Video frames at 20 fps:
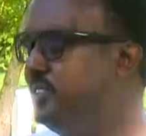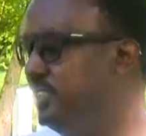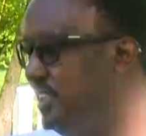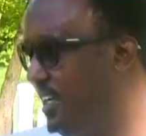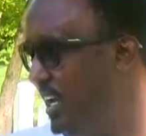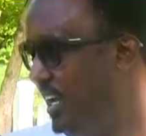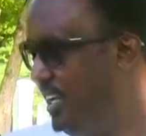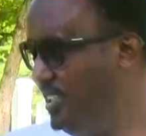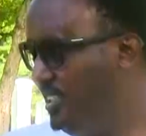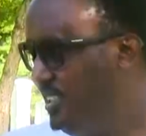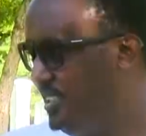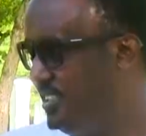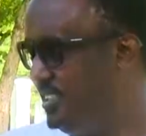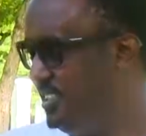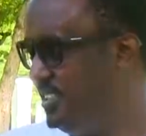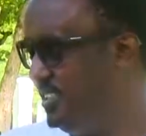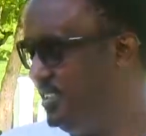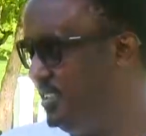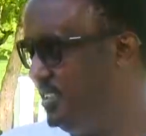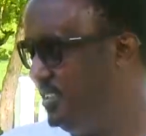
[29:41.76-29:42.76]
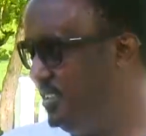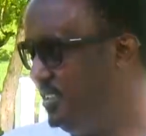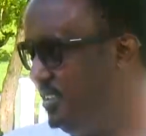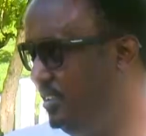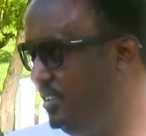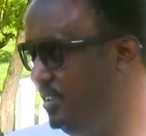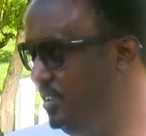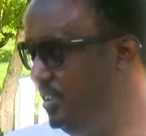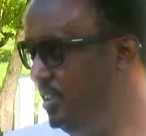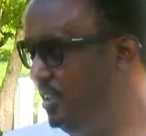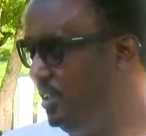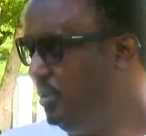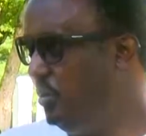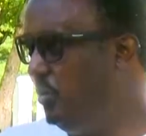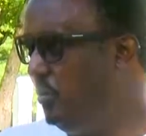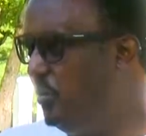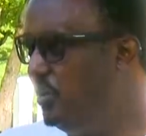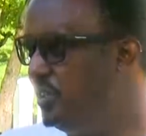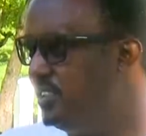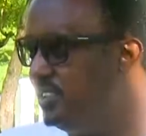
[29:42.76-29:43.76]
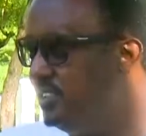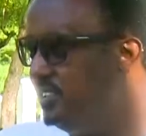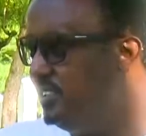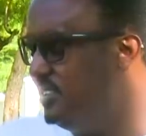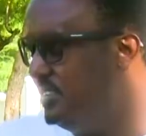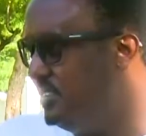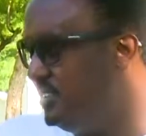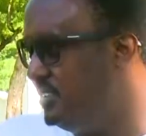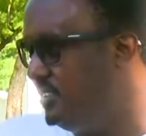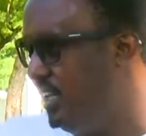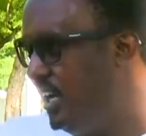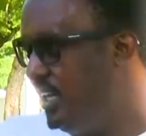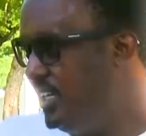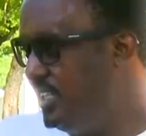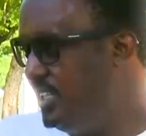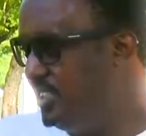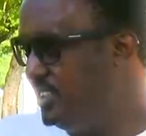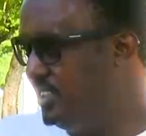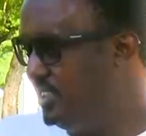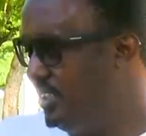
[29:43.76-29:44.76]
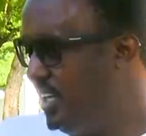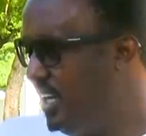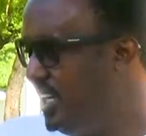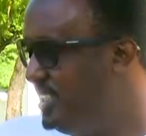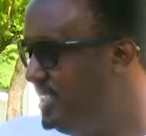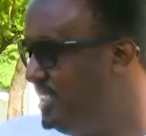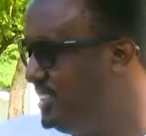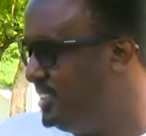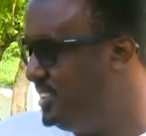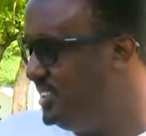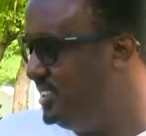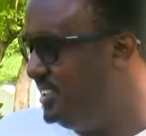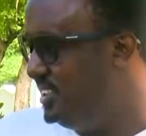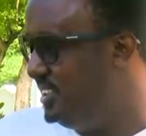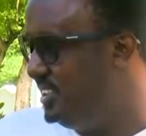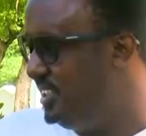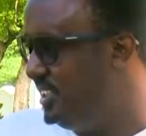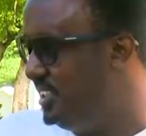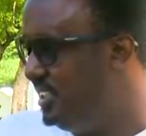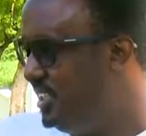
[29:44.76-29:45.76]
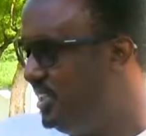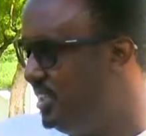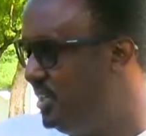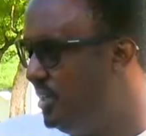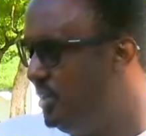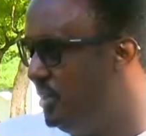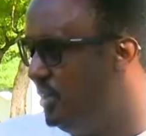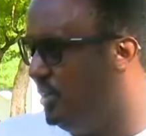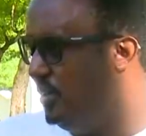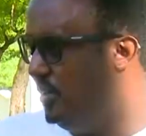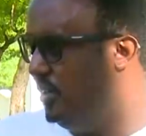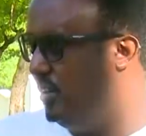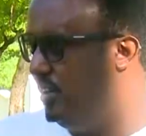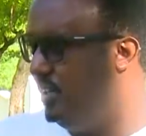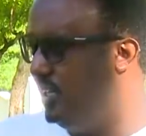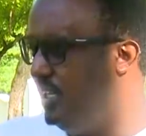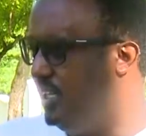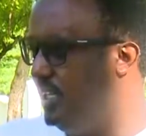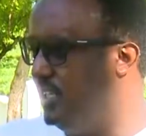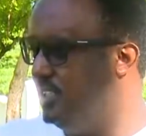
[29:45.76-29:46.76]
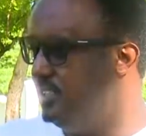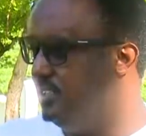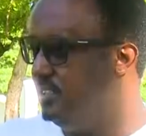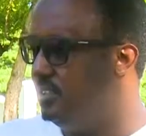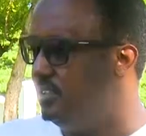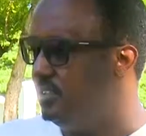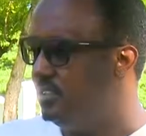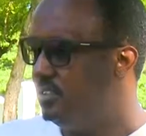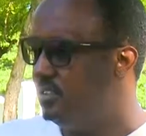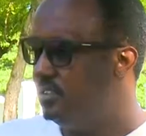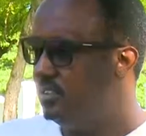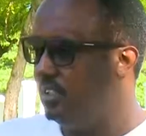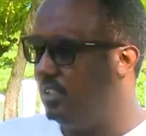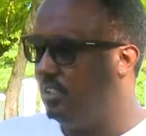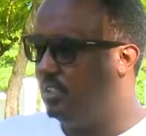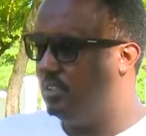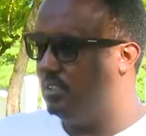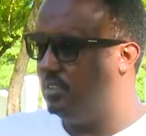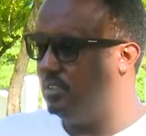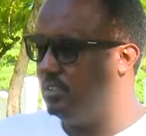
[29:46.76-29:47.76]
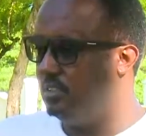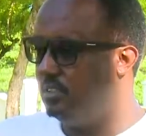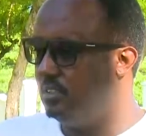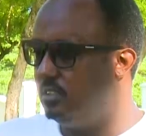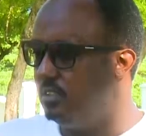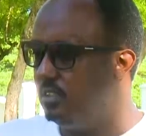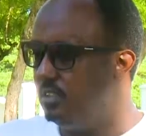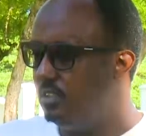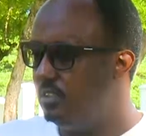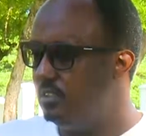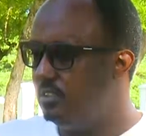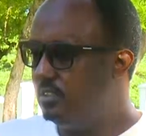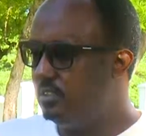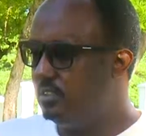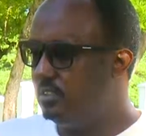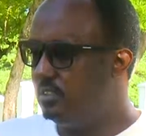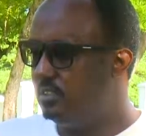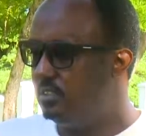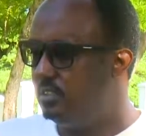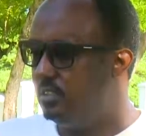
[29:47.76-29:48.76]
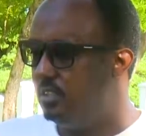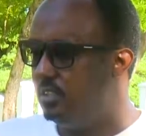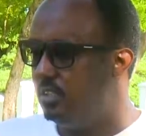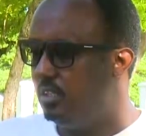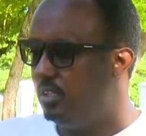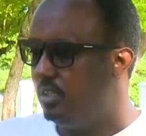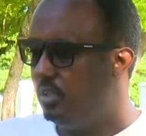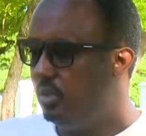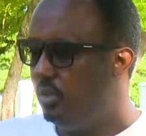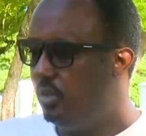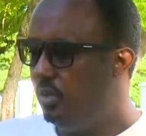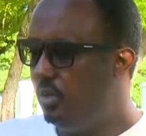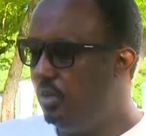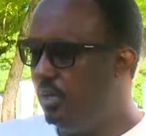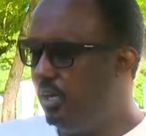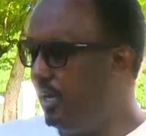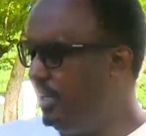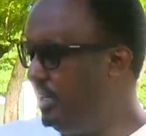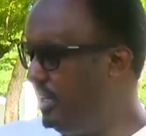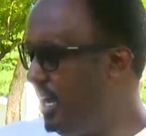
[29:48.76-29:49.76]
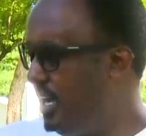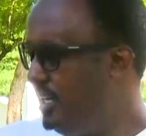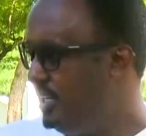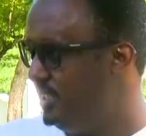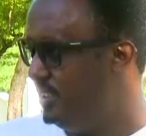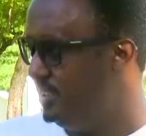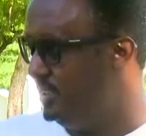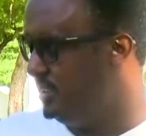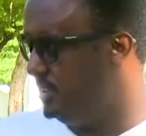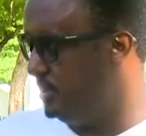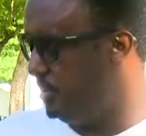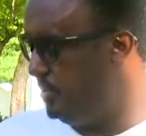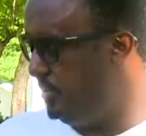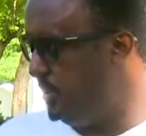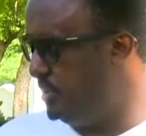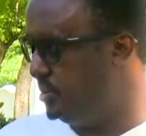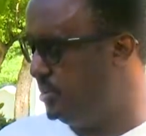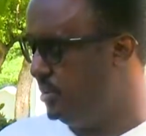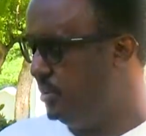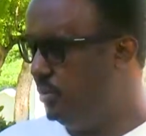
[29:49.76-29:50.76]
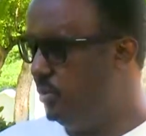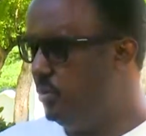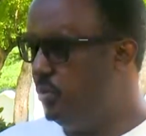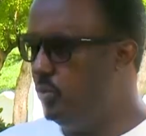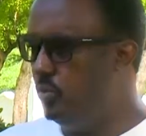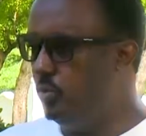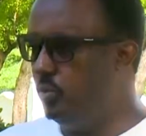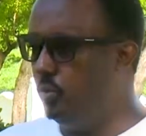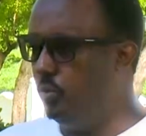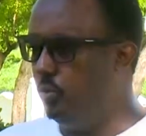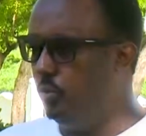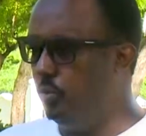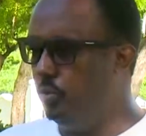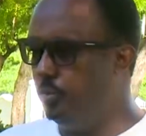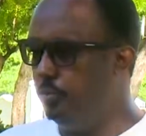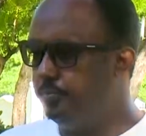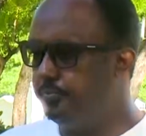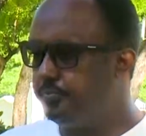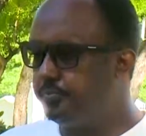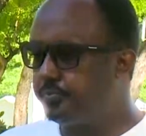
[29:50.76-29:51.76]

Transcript: is an addict? Uh, what is addiction? Addiction is, is, is, or an addict is a person who,